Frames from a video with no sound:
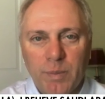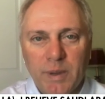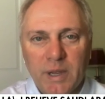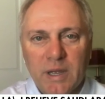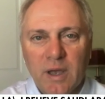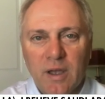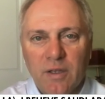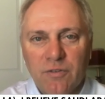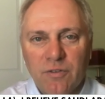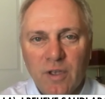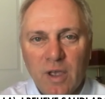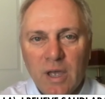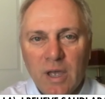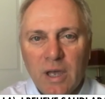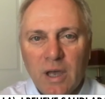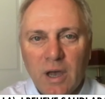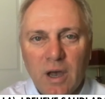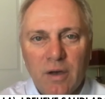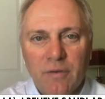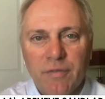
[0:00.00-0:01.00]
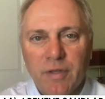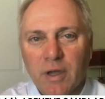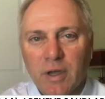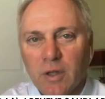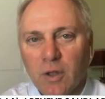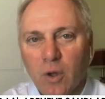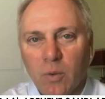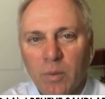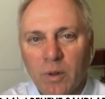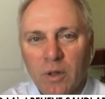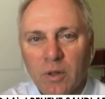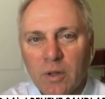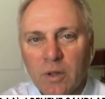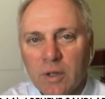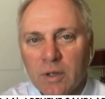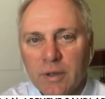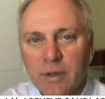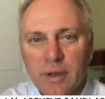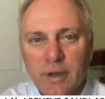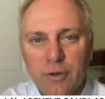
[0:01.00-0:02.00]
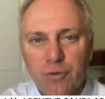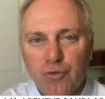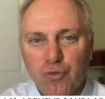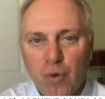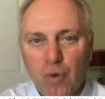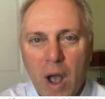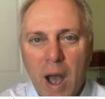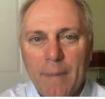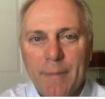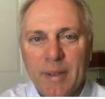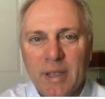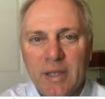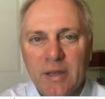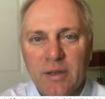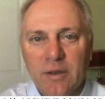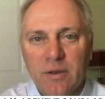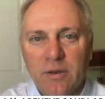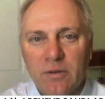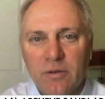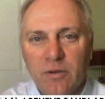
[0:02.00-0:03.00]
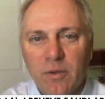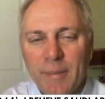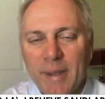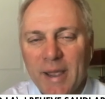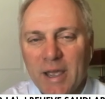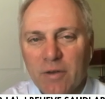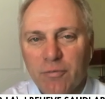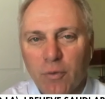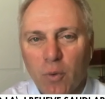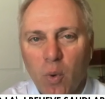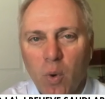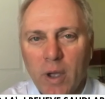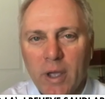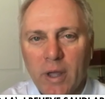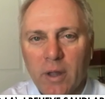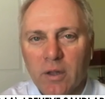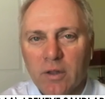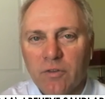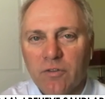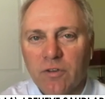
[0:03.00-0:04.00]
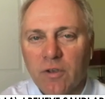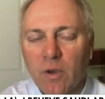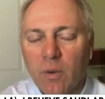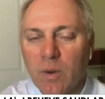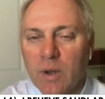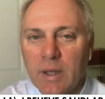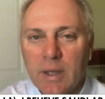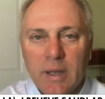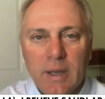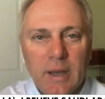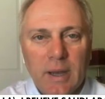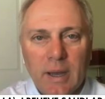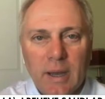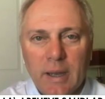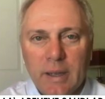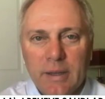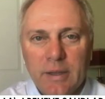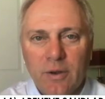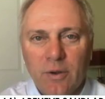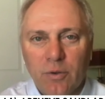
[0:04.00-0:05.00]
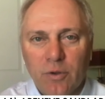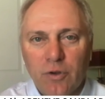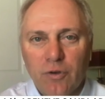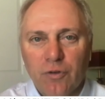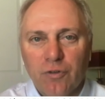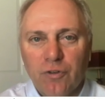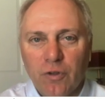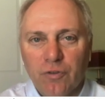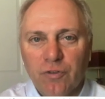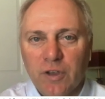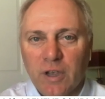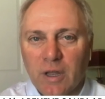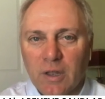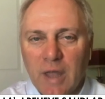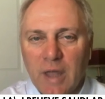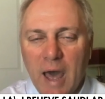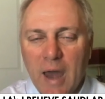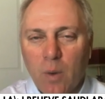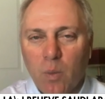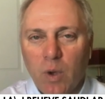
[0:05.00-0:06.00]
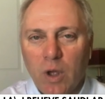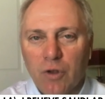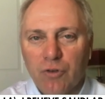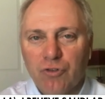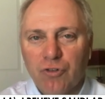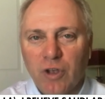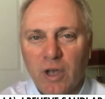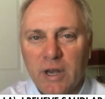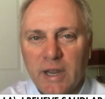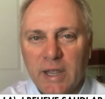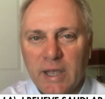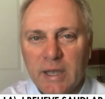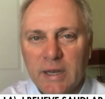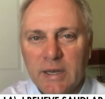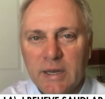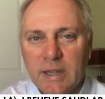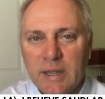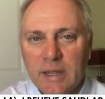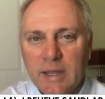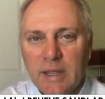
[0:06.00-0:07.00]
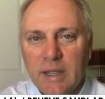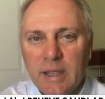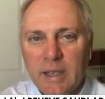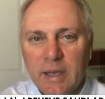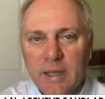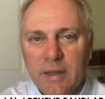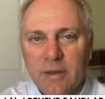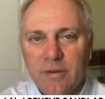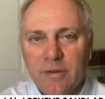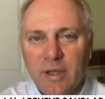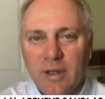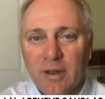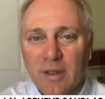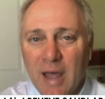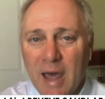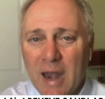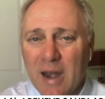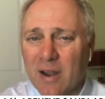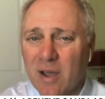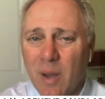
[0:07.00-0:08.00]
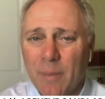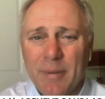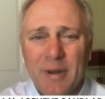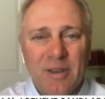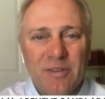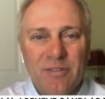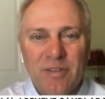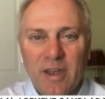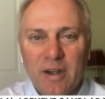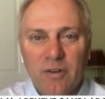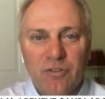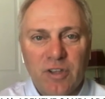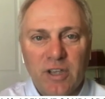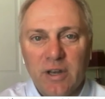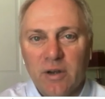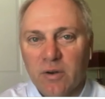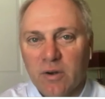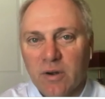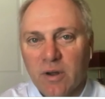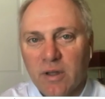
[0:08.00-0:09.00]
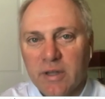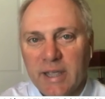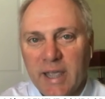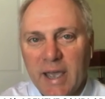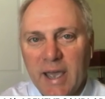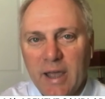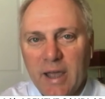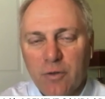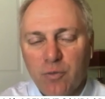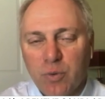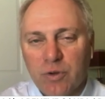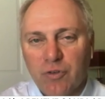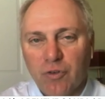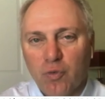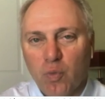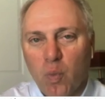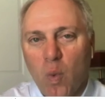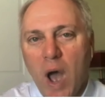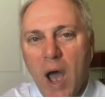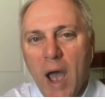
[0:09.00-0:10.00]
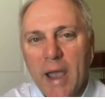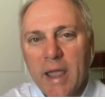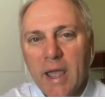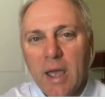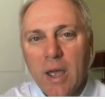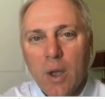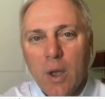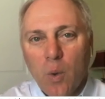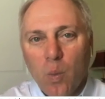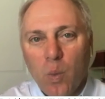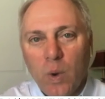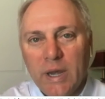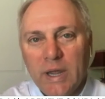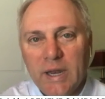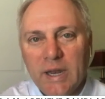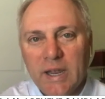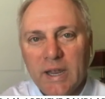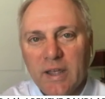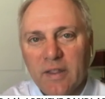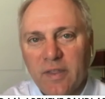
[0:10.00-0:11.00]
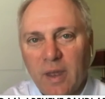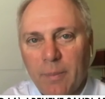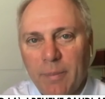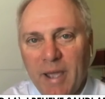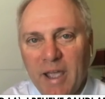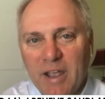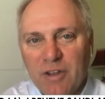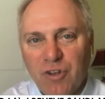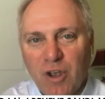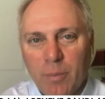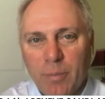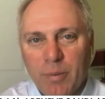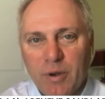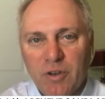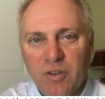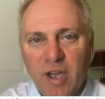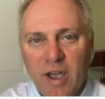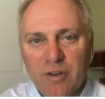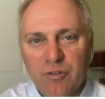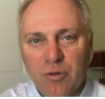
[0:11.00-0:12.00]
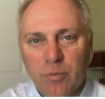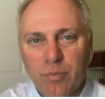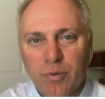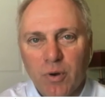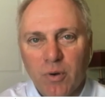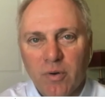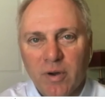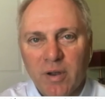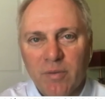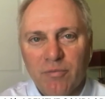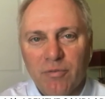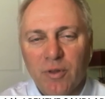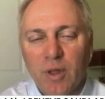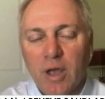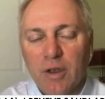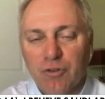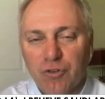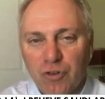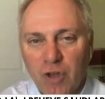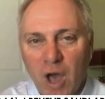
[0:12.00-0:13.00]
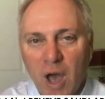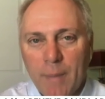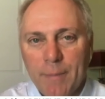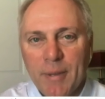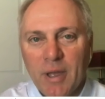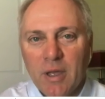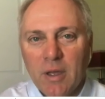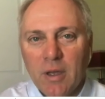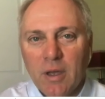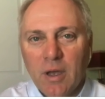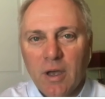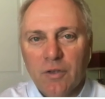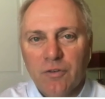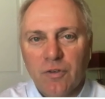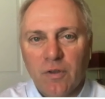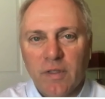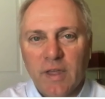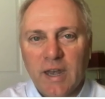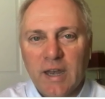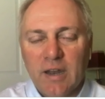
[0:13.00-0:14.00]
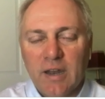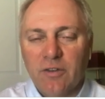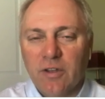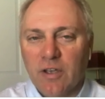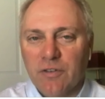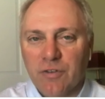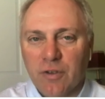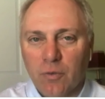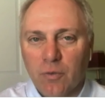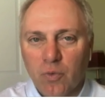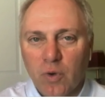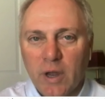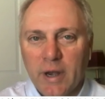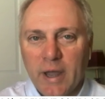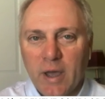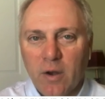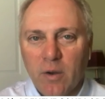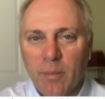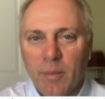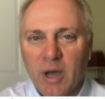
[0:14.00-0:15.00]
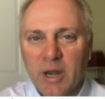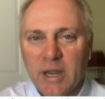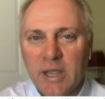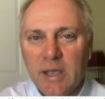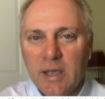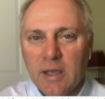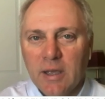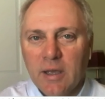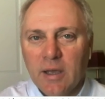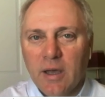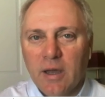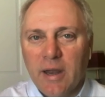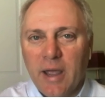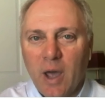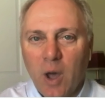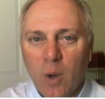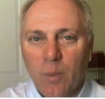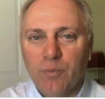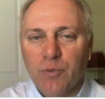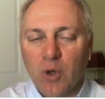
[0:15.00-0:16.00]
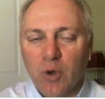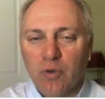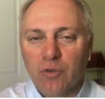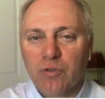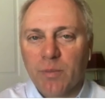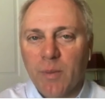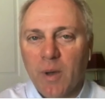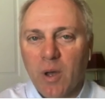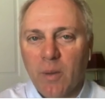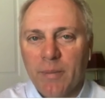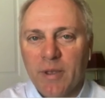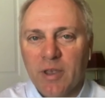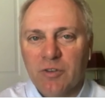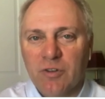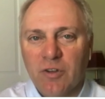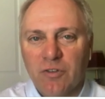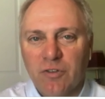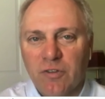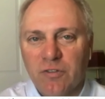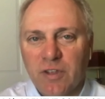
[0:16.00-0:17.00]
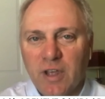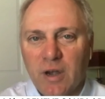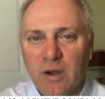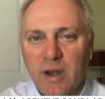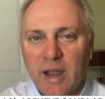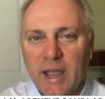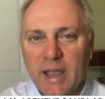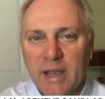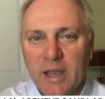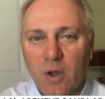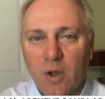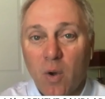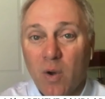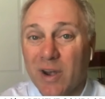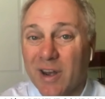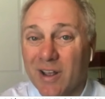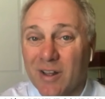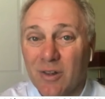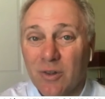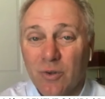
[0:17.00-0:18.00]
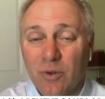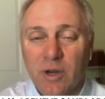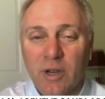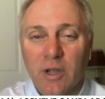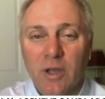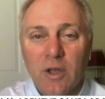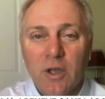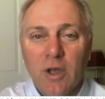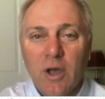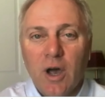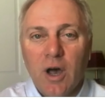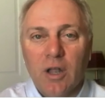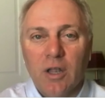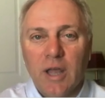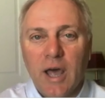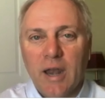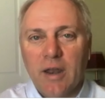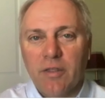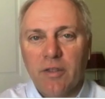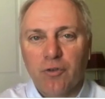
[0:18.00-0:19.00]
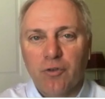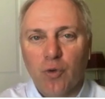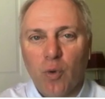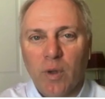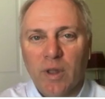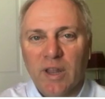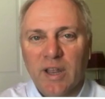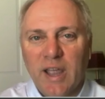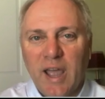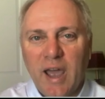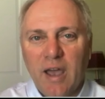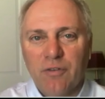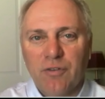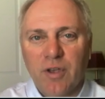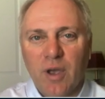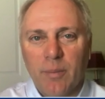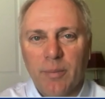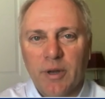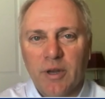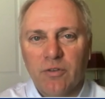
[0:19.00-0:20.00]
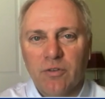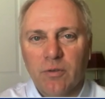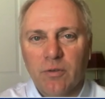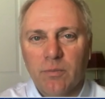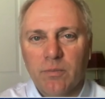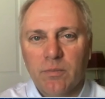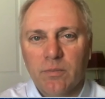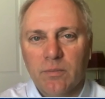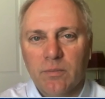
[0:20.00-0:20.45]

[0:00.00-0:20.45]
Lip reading: because of the global drop in demand for oil. And so, you're still seeing a lot of wells shut in and a lot of companies that are teetering on the edge, which is why we need to get that Paycheck protection program flushed up so that it doesn't run out of money to help those small businesses that are hanging on, including a lot of these oil and gas companies.